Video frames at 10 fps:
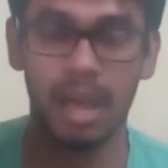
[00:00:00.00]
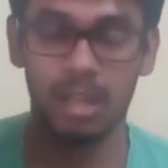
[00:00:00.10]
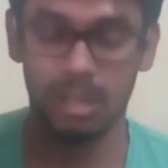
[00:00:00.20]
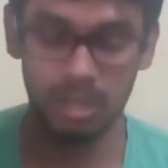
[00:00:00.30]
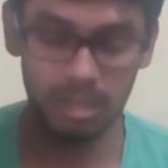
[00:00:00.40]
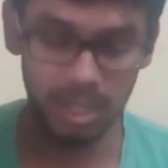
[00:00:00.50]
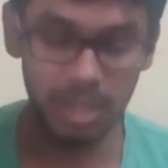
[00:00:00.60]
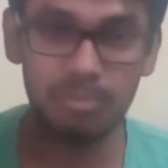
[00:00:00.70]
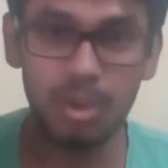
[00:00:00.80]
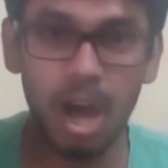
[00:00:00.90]

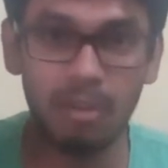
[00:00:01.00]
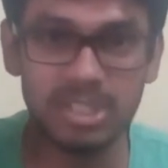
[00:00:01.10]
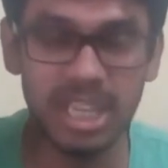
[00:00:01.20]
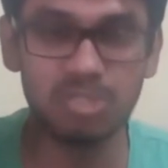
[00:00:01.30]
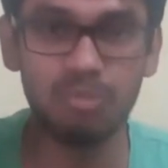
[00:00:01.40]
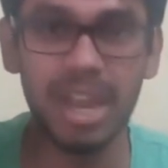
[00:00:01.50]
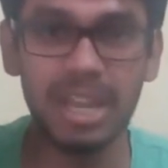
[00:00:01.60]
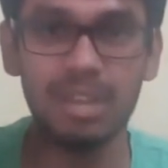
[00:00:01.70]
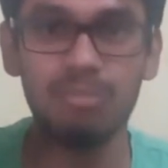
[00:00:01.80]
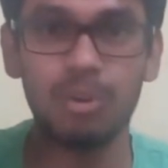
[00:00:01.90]
If you are just
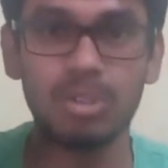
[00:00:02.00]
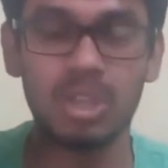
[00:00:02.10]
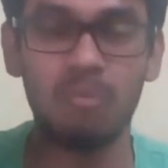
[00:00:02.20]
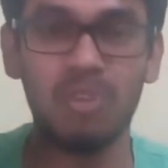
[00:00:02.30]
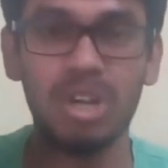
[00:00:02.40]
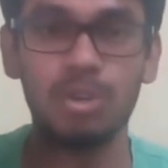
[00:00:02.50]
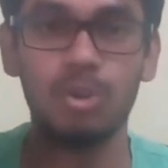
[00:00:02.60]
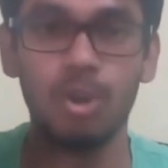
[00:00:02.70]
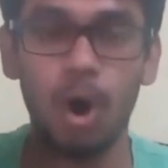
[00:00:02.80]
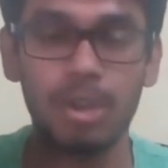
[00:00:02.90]
waiting for someone to
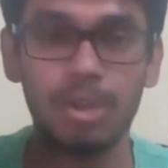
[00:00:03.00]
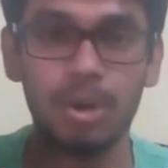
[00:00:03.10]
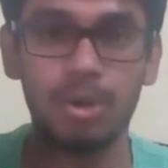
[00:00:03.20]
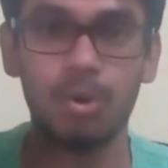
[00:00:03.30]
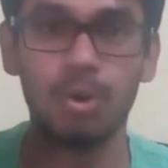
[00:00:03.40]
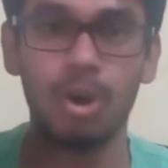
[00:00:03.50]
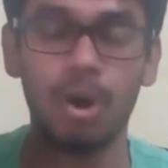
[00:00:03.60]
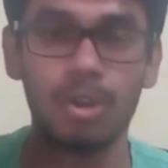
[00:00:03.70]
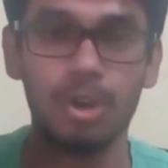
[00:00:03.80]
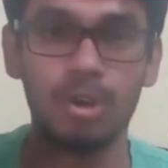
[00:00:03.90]
knock your door,
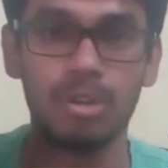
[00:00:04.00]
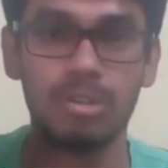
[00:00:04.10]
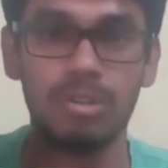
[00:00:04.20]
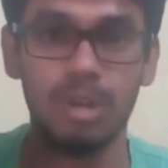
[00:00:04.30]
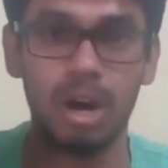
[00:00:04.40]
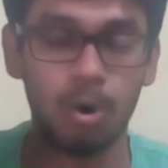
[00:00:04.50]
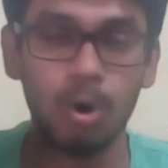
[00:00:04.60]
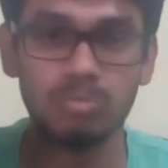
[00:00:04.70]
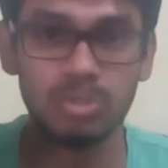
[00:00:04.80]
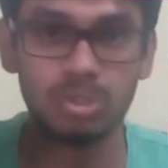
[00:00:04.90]
knock your
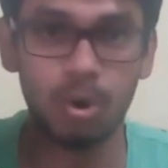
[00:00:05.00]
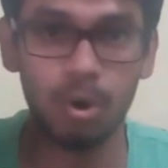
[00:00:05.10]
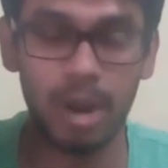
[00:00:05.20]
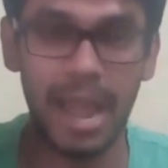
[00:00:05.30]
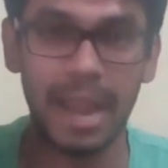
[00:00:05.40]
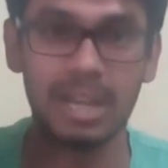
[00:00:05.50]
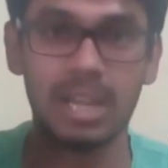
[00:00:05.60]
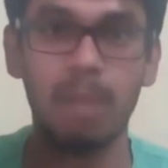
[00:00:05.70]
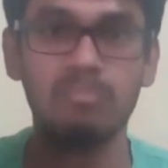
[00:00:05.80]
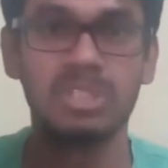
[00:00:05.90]
home's door and
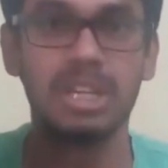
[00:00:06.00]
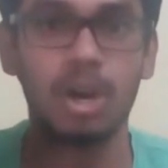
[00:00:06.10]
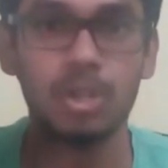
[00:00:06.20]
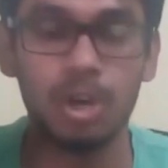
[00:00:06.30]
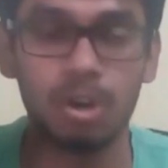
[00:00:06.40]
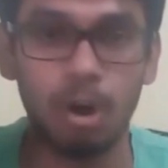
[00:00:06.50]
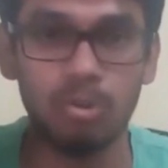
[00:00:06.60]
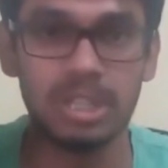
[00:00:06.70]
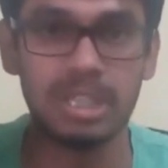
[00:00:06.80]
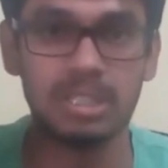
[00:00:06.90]
come sit on your couch
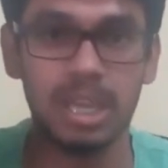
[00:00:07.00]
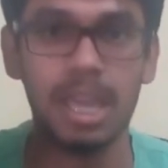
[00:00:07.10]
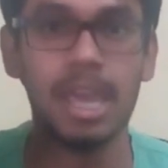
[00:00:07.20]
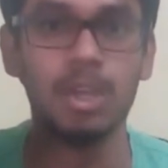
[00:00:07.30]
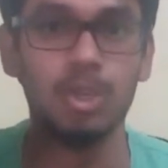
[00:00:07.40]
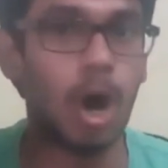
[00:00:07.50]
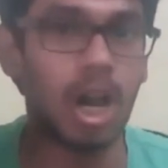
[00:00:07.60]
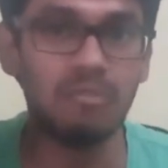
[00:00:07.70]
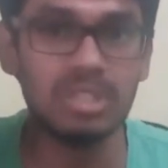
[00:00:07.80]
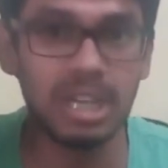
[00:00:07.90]
and say, you are a
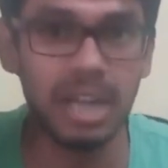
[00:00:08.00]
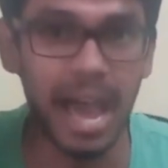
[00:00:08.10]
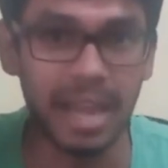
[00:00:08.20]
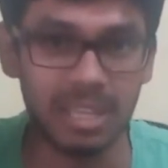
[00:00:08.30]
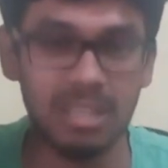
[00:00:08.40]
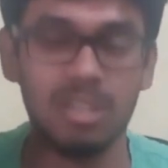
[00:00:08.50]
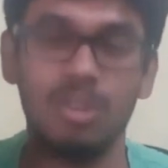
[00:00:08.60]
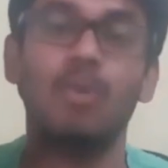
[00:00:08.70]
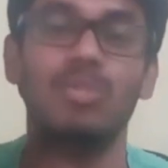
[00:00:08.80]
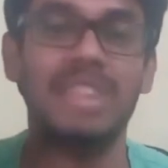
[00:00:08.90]
wizard, Harry.
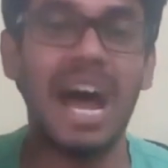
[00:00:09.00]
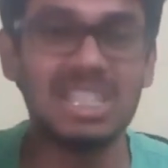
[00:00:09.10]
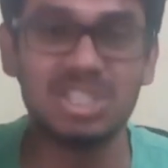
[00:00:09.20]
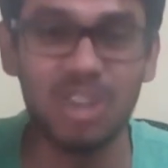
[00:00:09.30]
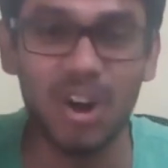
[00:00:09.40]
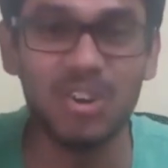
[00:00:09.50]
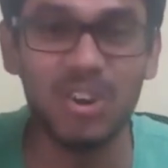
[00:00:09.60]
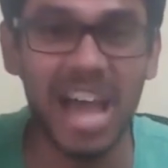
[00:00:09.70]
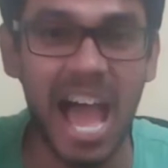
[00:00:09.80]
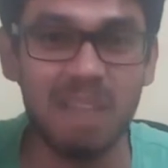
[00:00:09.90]
No, that's not going to
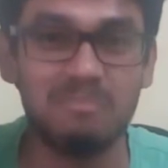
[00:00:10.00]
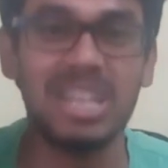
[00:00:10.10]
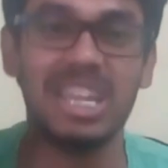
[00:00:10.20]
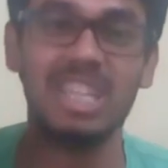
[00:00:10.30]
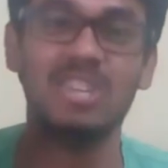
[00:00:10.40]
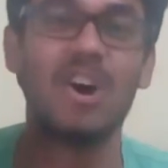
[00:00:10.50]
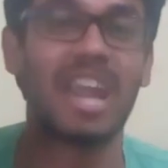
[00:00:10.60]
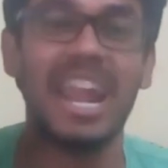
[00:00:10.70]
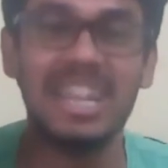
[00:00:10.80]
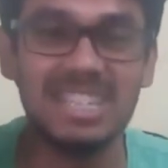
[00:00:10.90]
happen in your
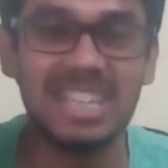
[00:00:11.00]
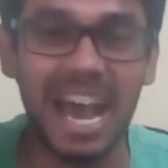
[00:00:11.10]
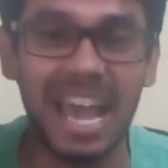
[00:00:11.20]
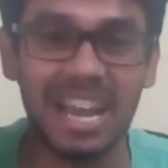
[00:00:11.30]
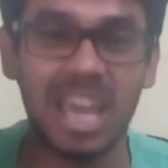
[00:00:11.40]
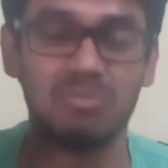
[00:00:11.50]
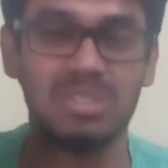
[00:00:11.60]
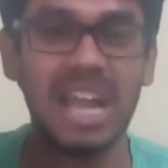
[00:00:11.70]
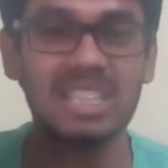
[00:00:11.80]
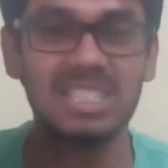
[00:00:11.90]
entire life.
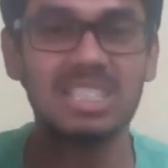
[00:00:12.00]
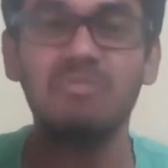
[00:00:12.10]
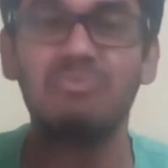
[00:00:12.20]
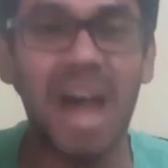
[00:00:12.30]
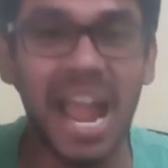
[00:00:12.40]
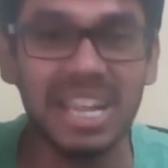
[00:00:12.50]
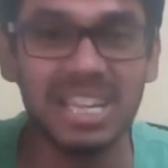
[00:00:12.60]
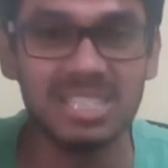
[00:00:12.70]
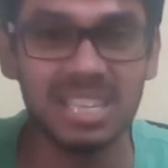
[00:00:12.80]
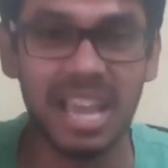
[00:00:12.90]
That's just a
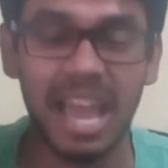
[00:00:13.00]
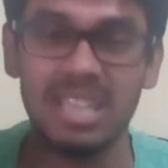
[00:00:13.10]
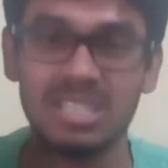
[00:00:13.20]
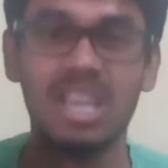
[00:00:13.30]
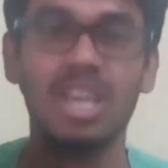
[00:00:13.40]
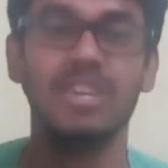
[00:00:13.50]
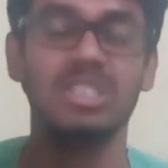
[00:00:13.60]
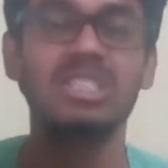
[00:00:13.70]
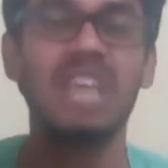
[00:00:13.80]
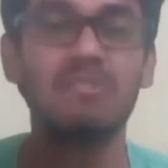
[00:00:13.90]
fantasy, guys. You
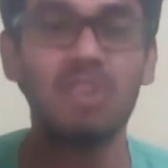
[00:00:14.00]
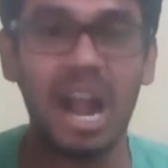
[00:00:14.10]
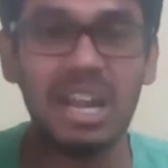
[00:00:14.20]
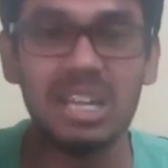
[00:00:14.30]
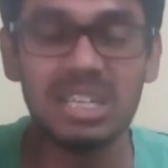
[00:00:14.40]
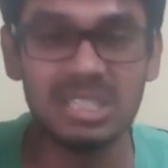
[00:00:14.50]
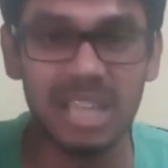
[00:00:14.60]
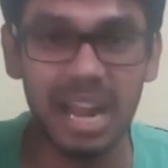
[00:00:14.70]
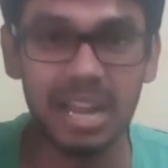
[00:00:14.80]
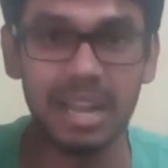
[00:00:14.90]
just have to
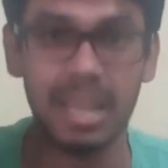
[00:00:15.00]
understand it.